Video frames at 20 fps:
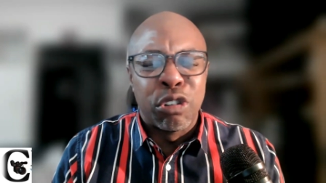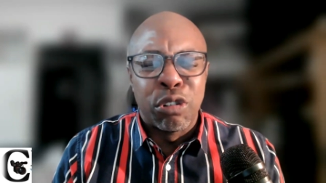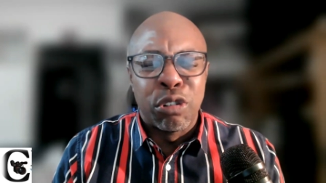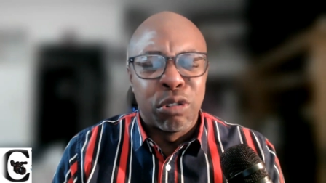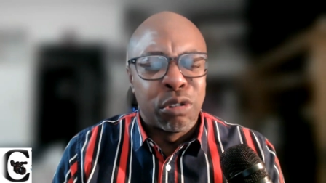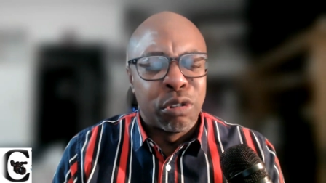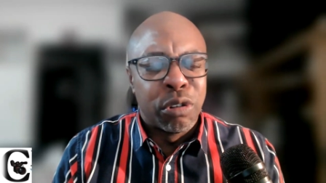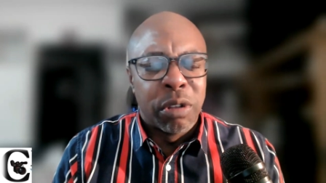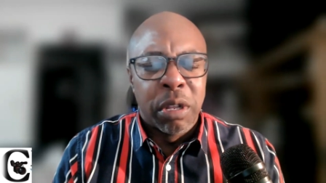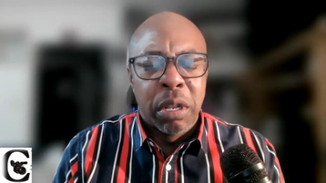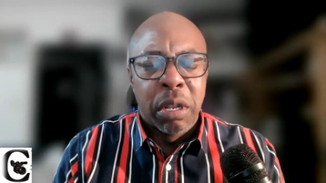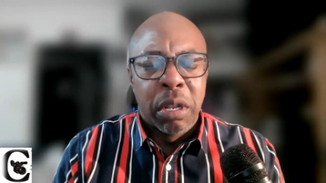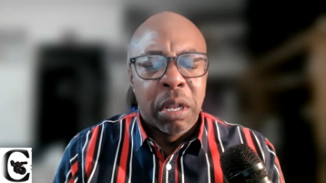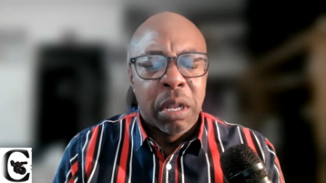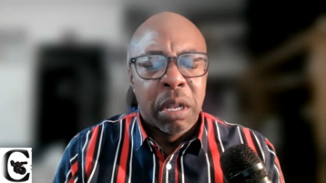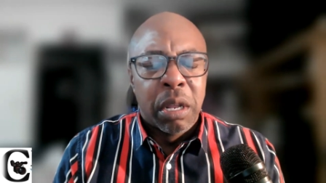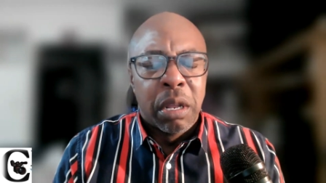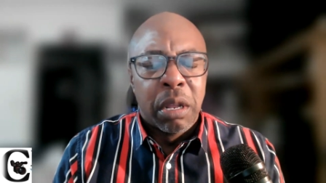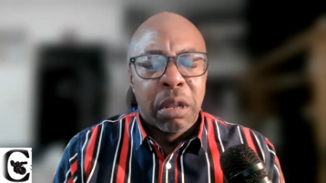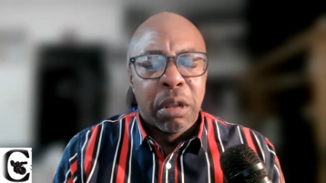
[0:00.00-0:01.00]
you
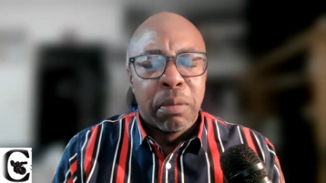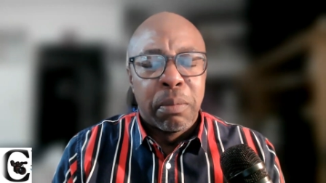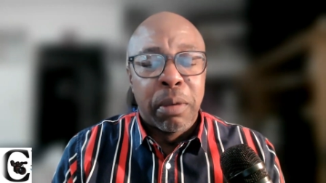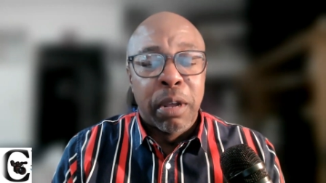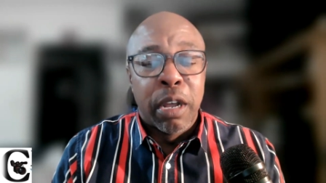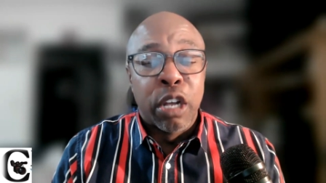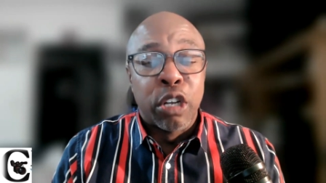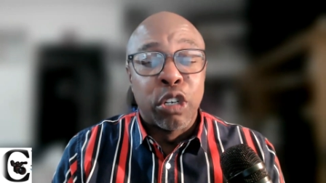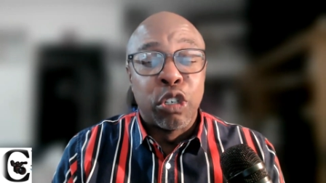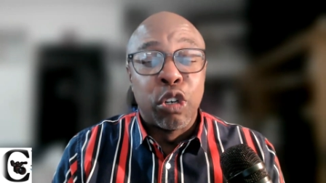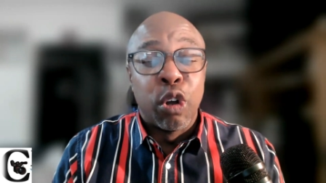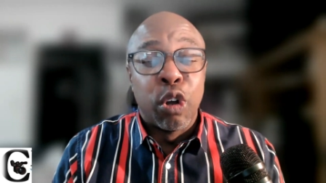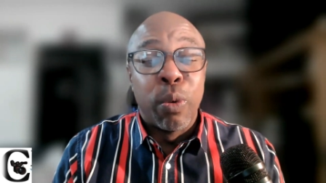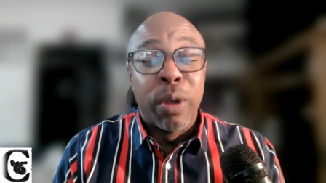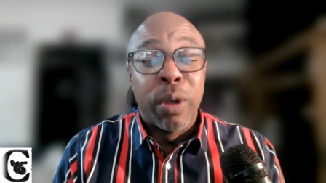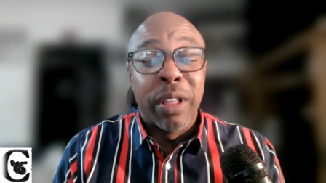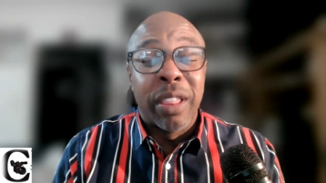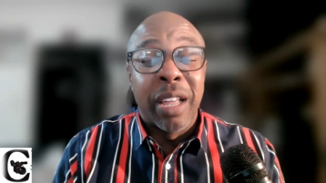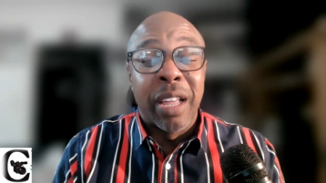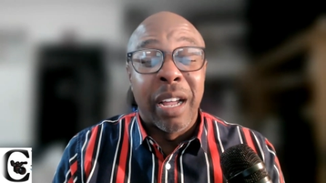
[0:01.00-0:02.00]
because you're
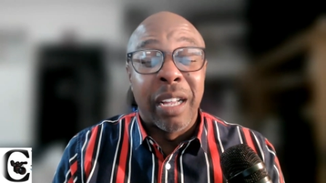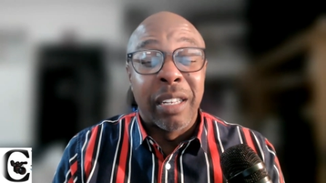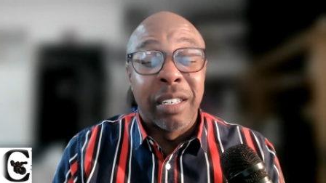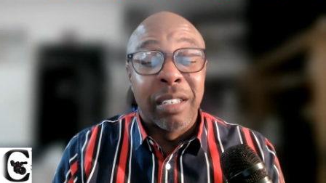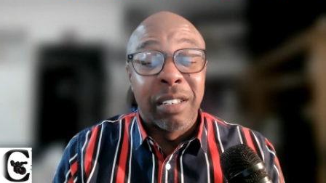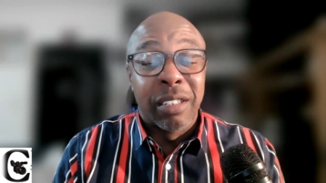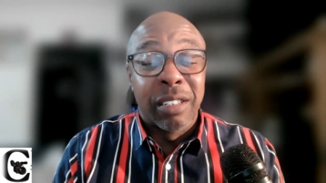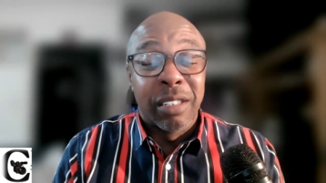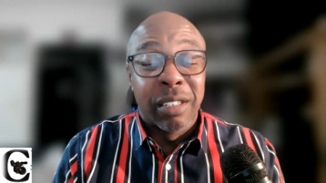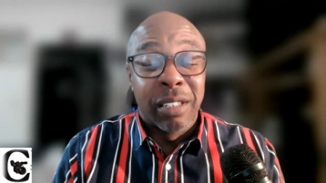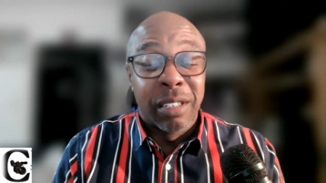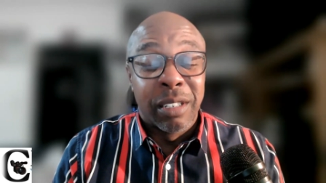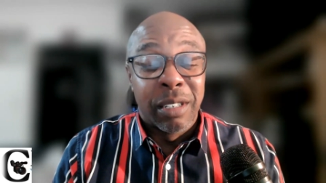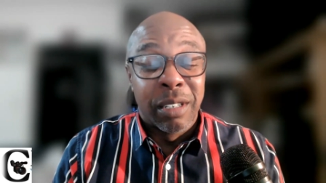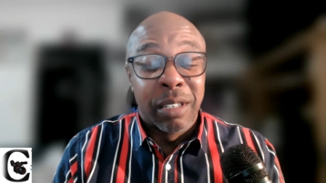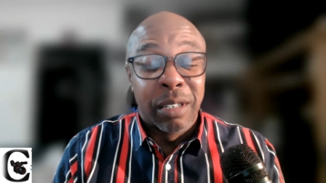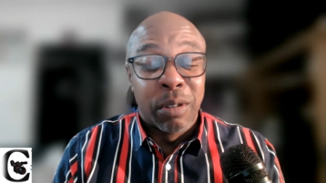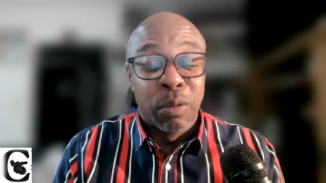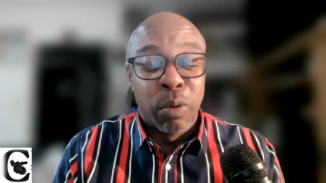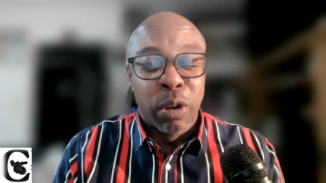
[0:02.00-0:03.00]
with
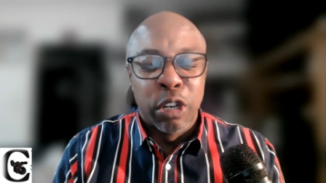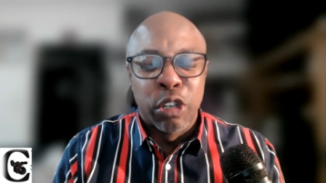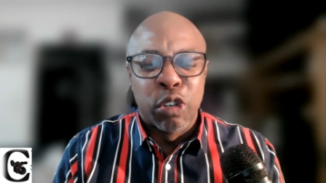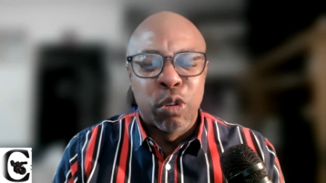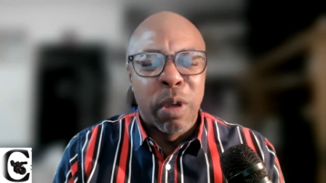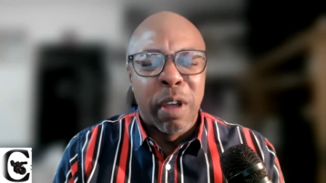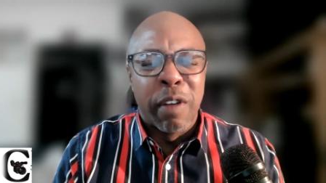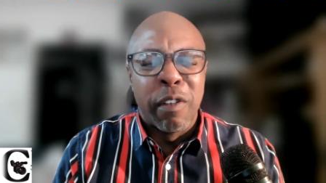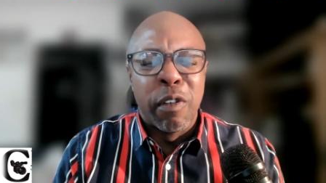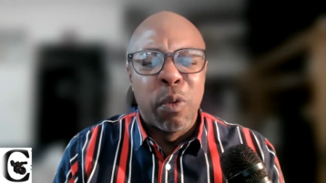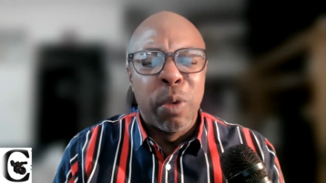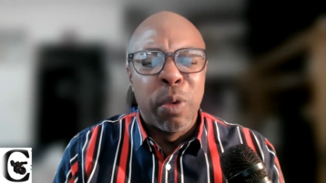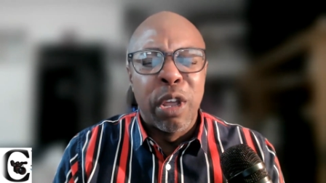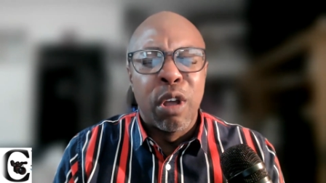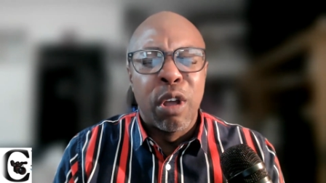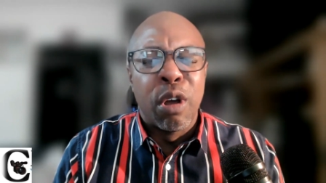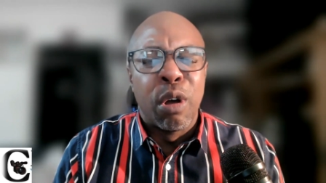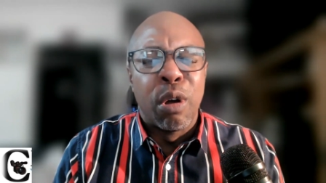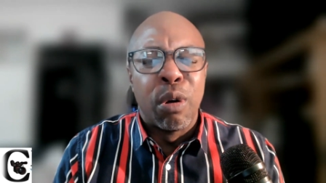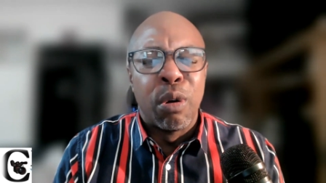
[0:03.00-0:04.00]
us wheresoever we
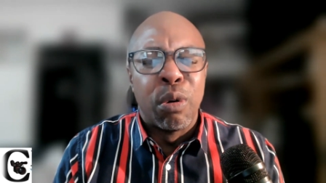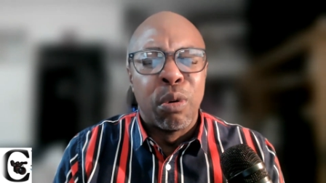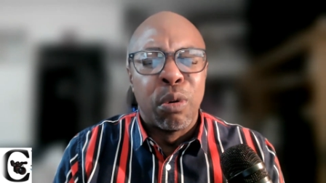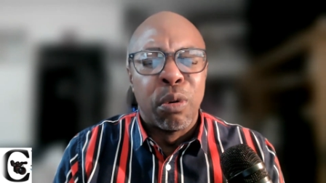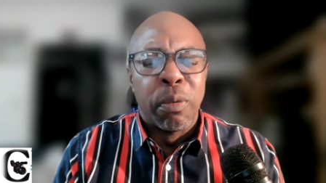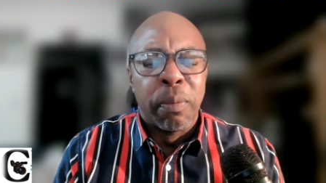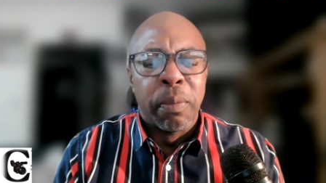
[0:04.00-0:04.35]
go.